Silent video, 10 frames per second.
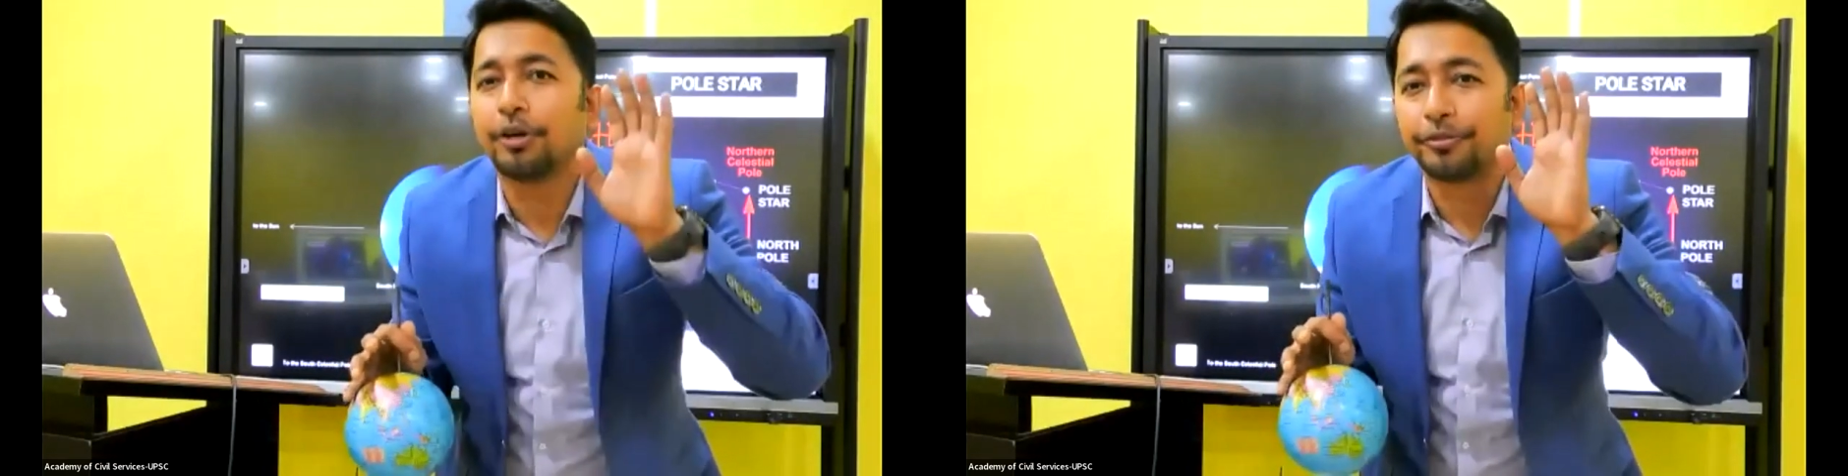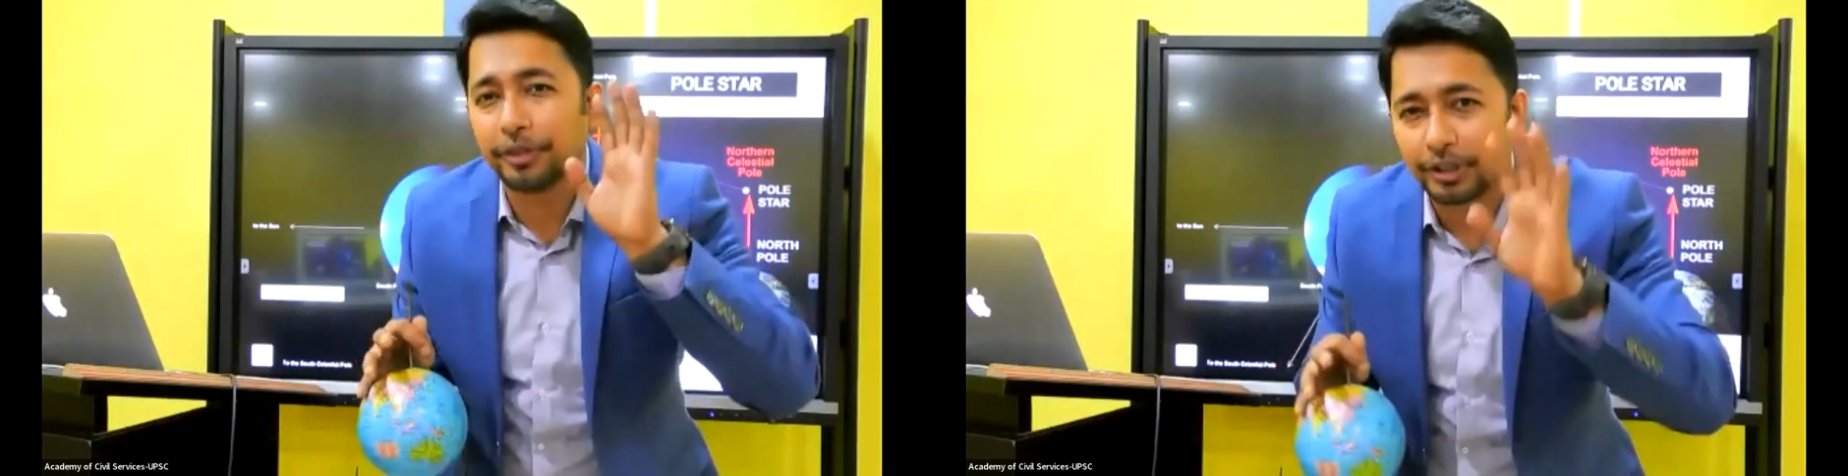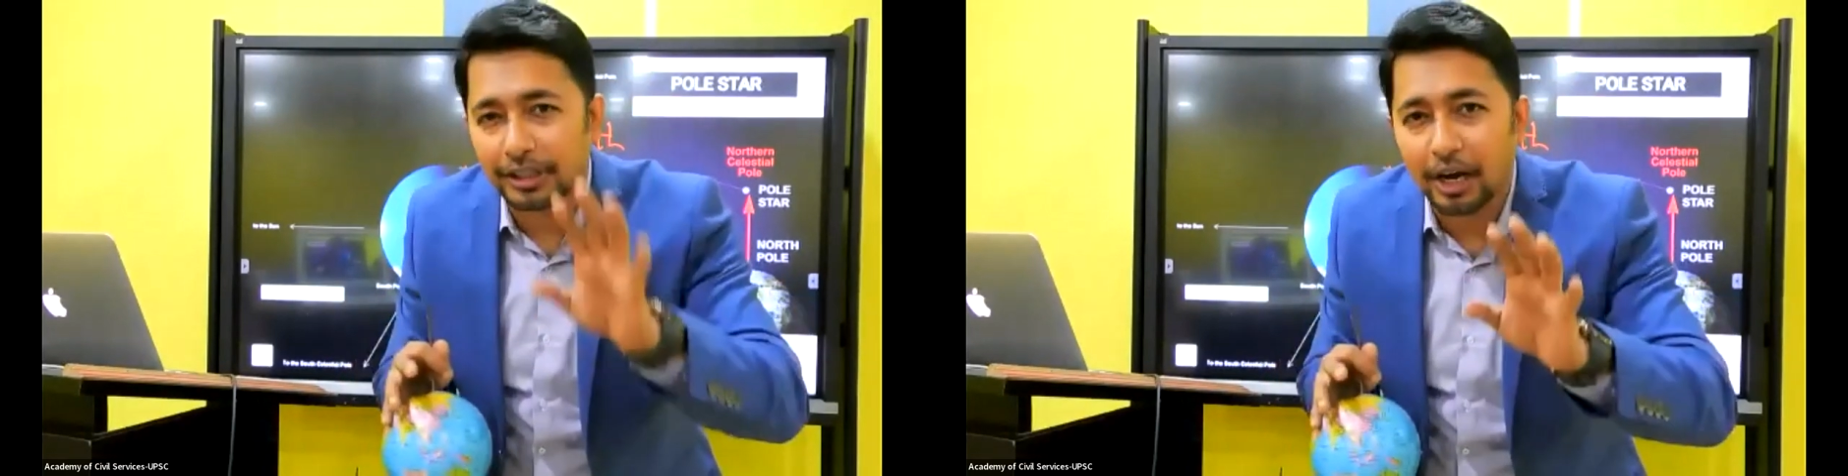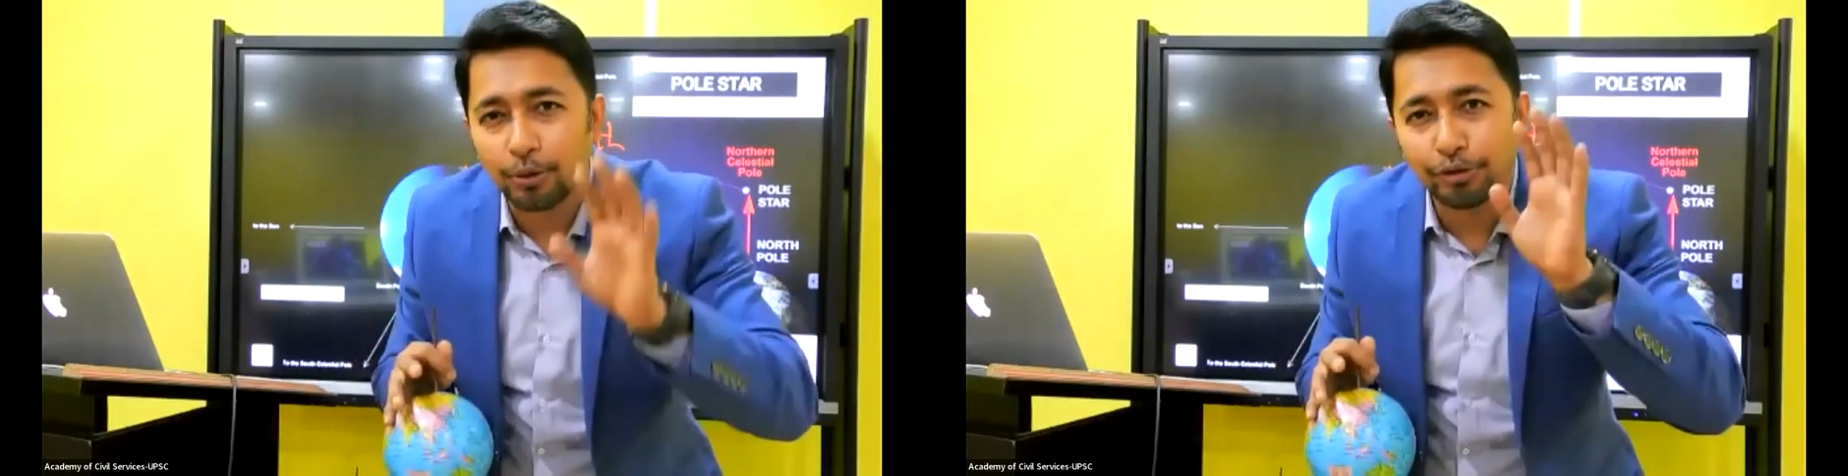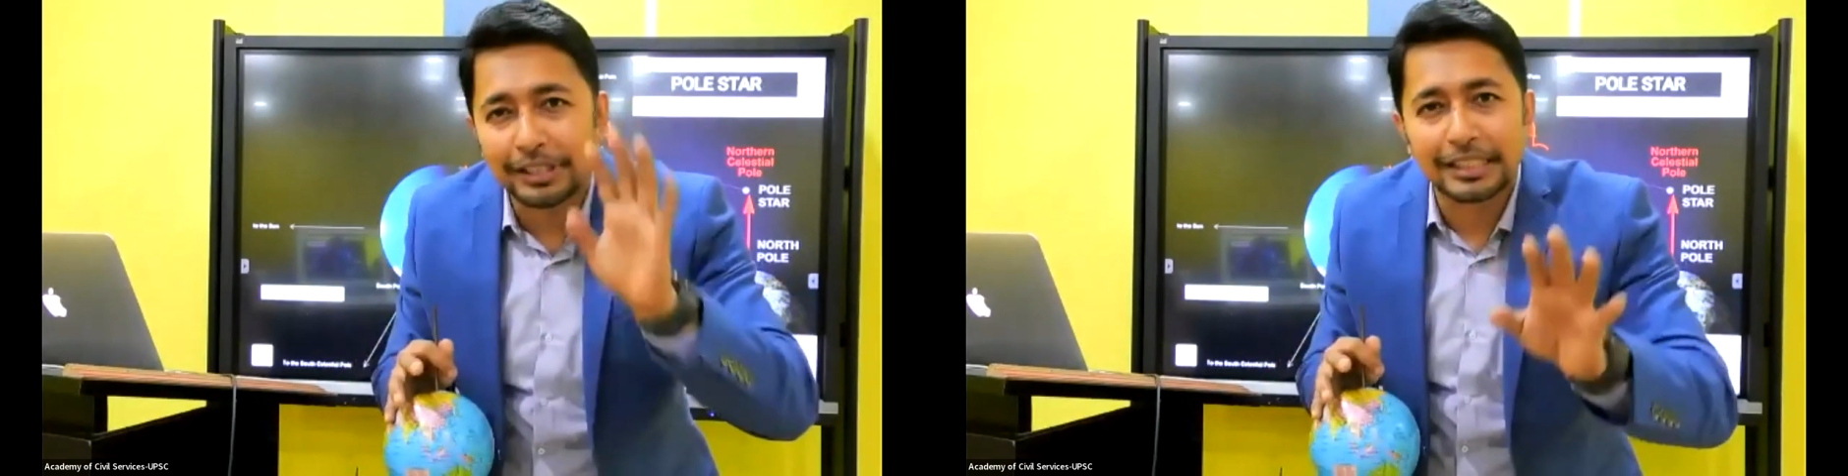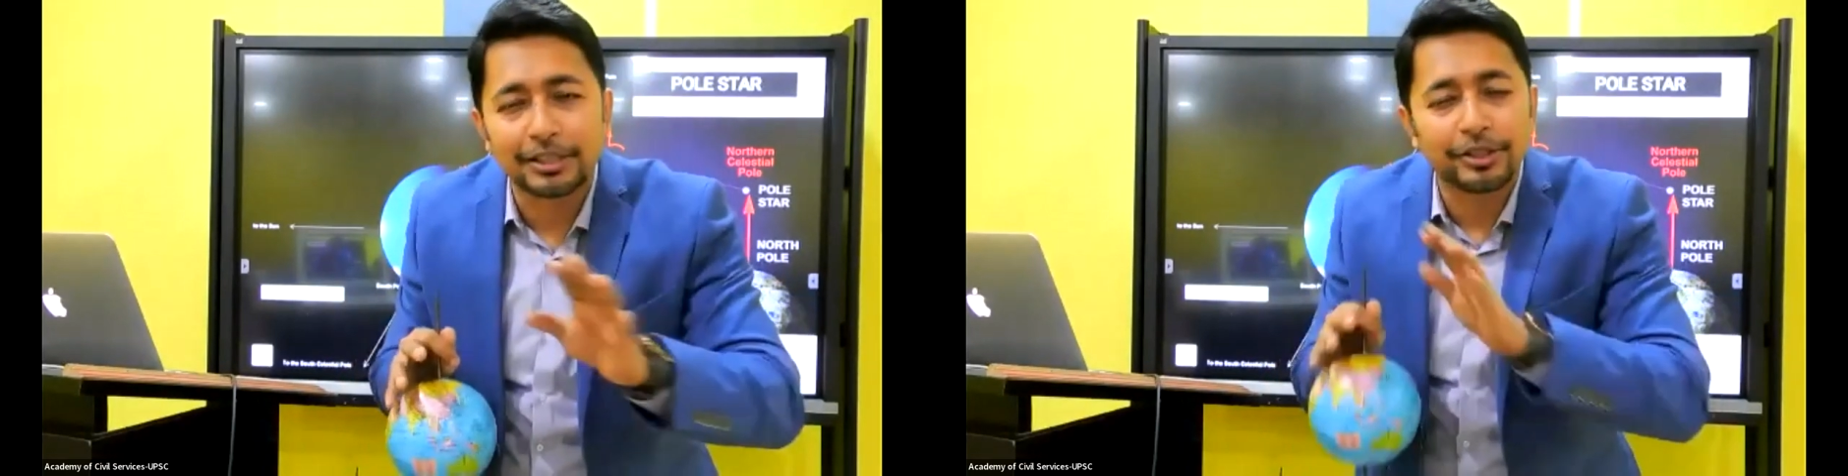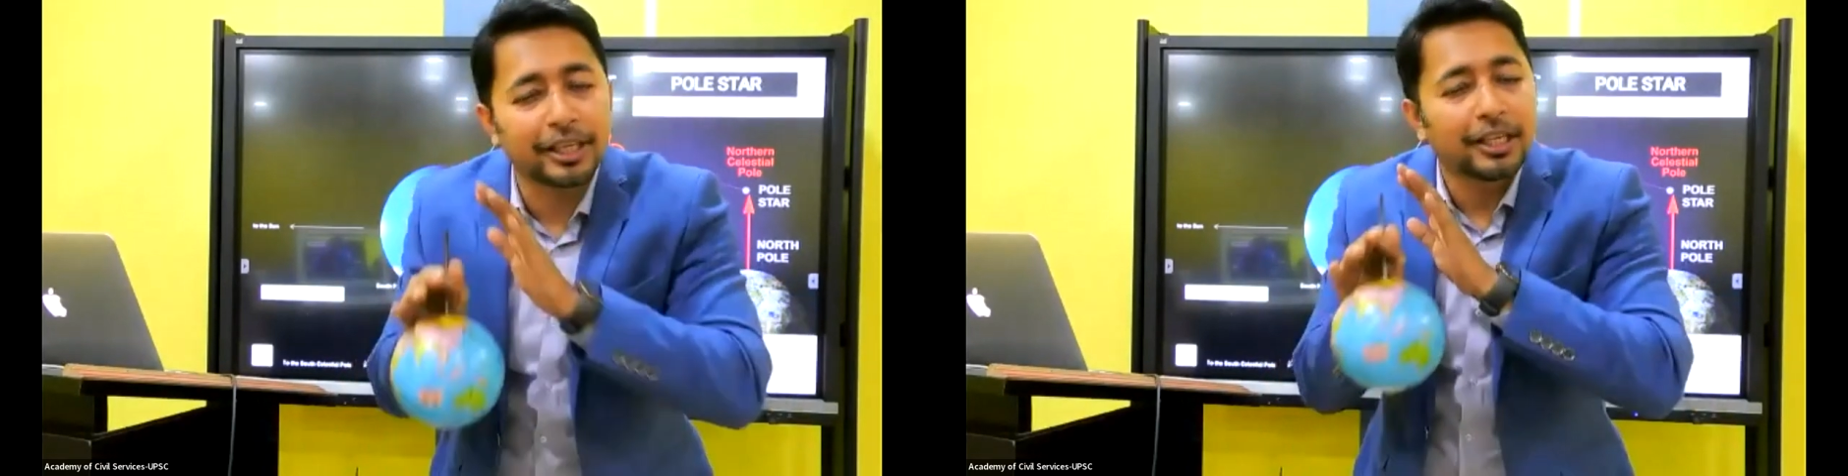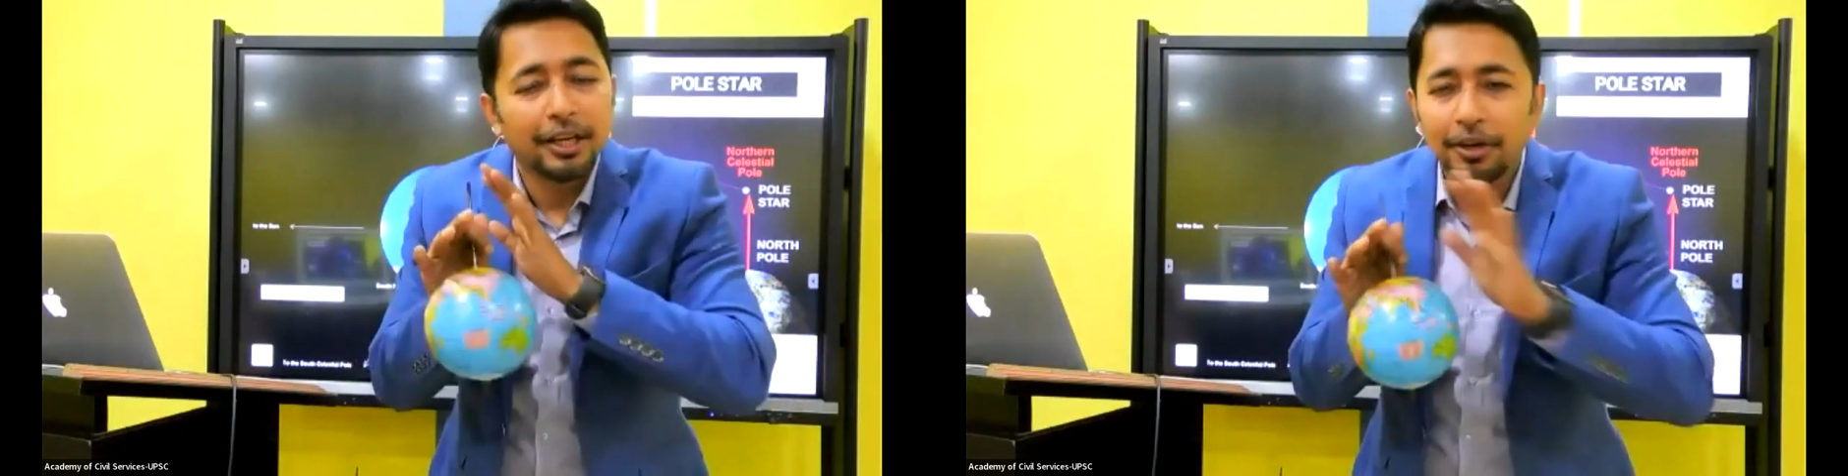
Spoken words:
of your town, district,